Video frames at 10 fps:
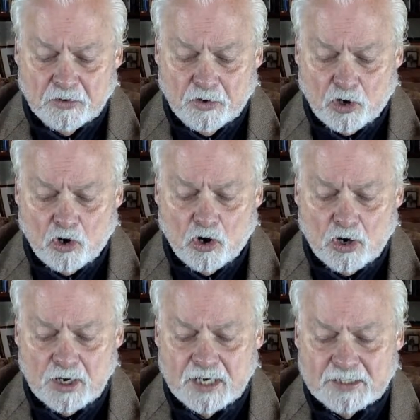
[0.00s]
There
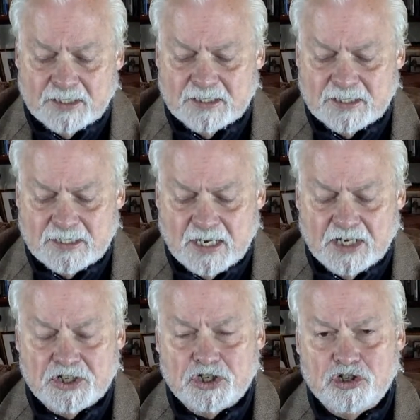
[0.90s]
are, at this
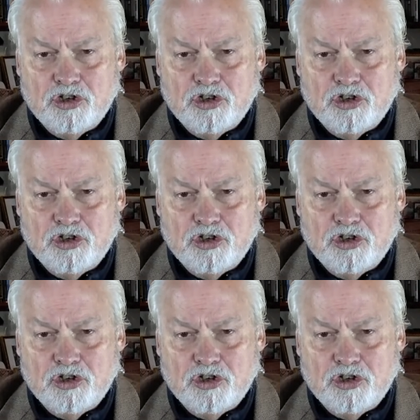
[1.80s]
stage,